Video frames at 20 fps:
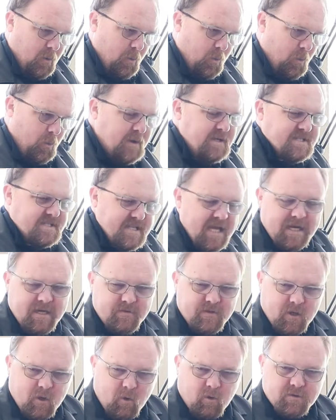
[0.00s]
we said in
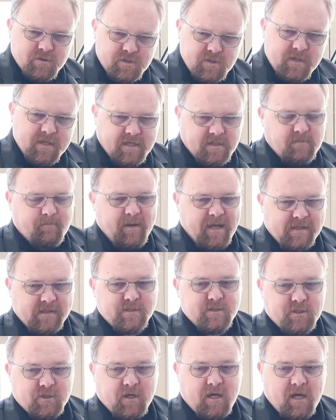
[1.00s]
the course you need to
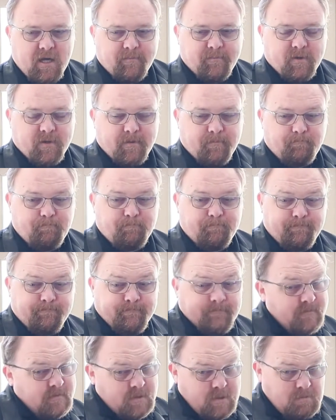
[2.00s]
balance your copper.
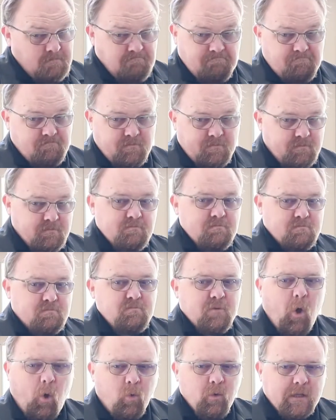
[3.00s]

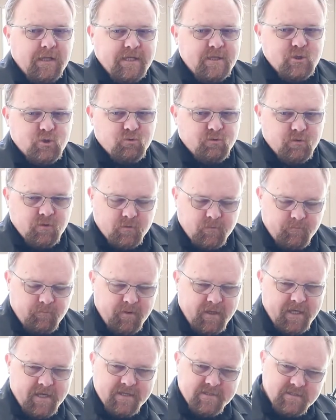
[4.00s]
Totally true,
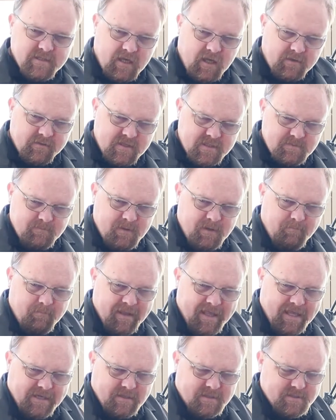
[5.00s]
because on these big
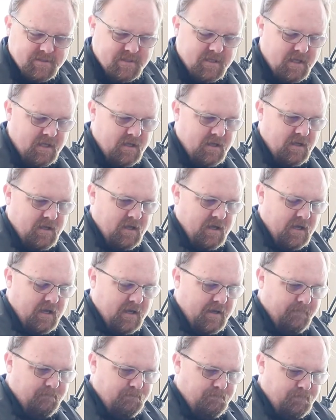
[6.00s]
panels,
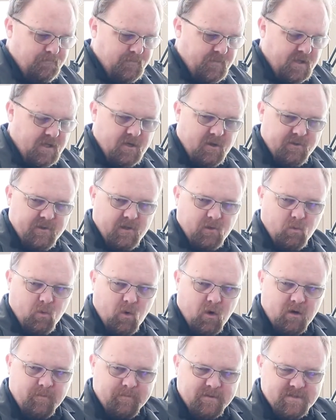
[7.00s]
they'll
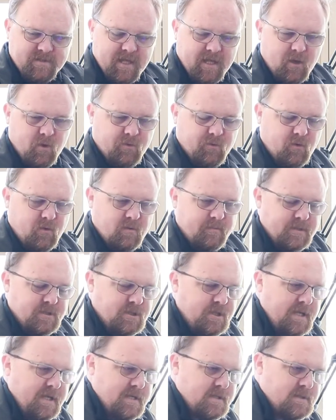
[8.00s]
warp as they go through the
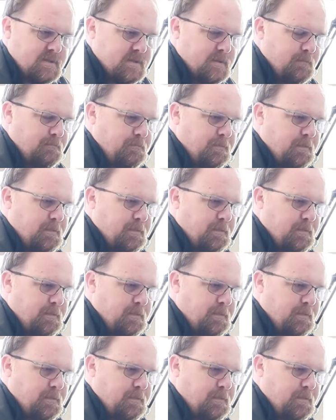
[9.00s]
machines.